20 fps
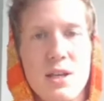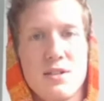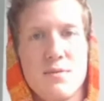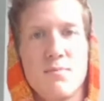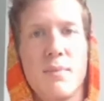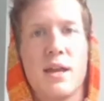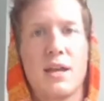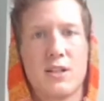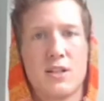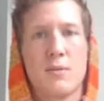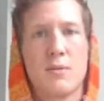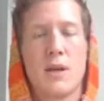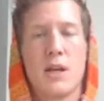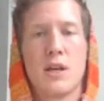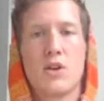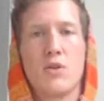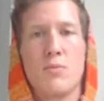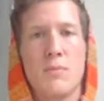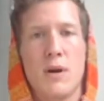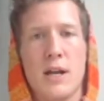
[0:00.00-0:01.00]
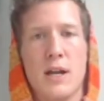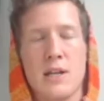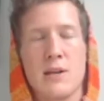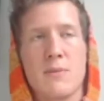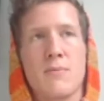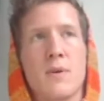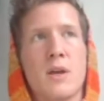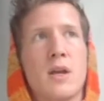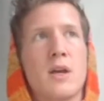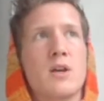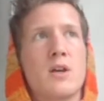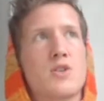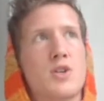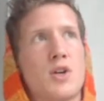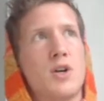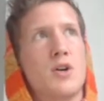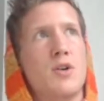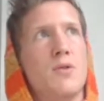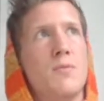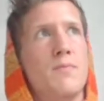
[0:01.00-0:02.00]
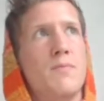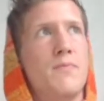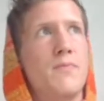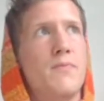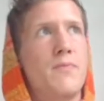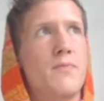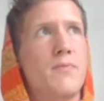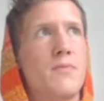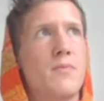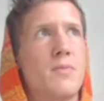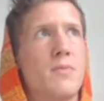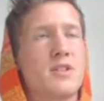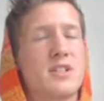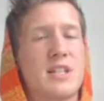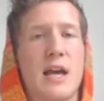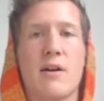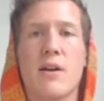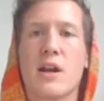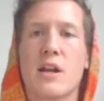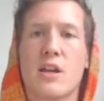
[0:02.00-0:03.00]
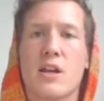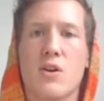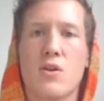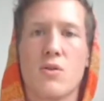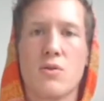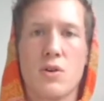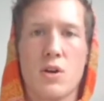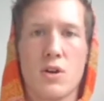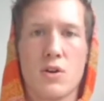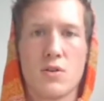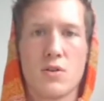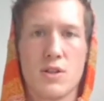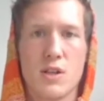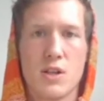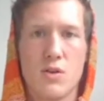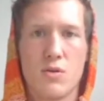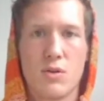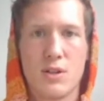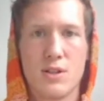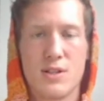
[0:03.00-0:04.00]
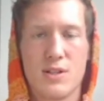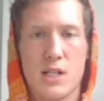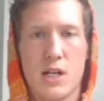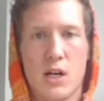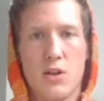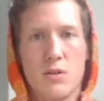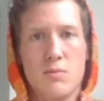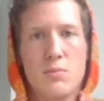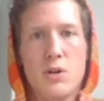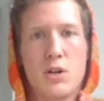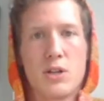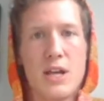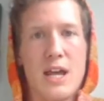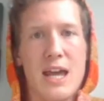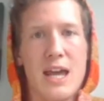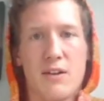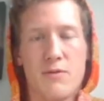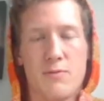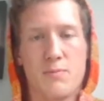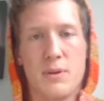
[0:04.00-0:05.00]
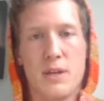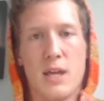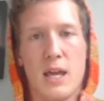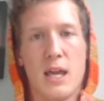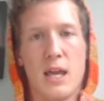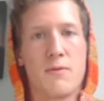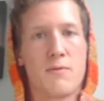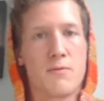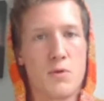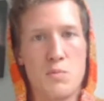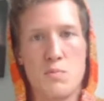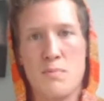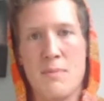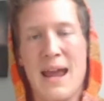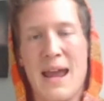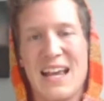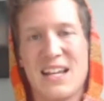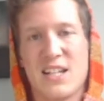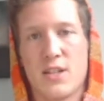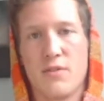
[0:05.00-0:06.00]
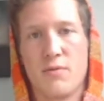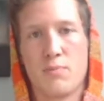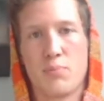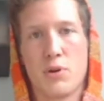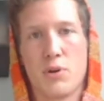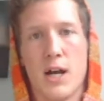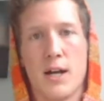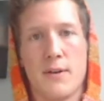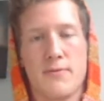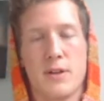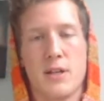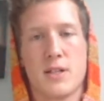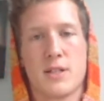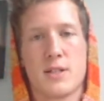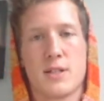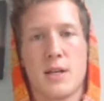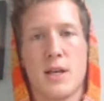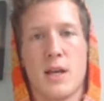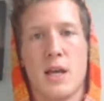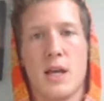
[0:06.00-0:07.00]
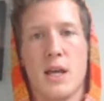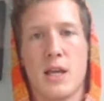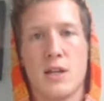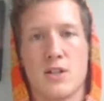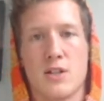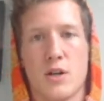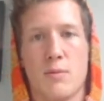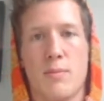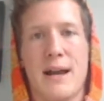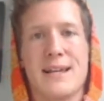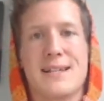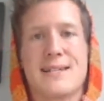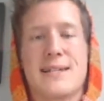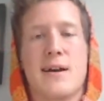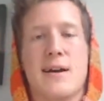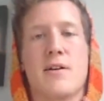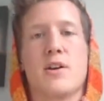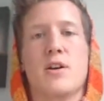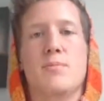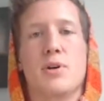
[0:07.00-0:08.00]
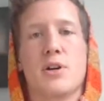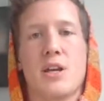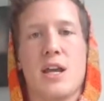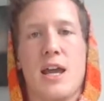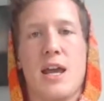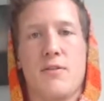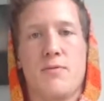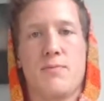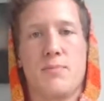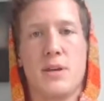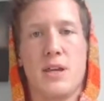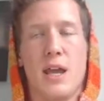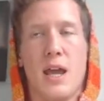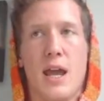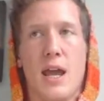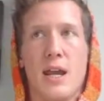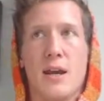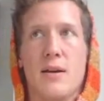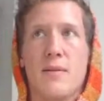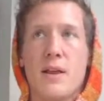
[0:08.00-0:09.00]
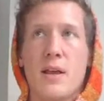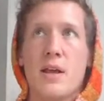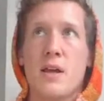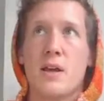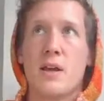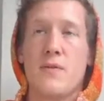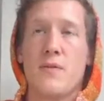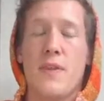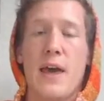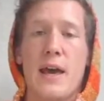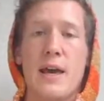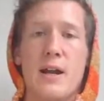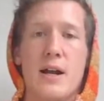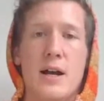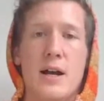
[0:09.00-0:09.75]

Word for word: it's made to make you money. So Scout IQ knows that you can sell the book FBA for massive profits. And so by selling a book FBA, that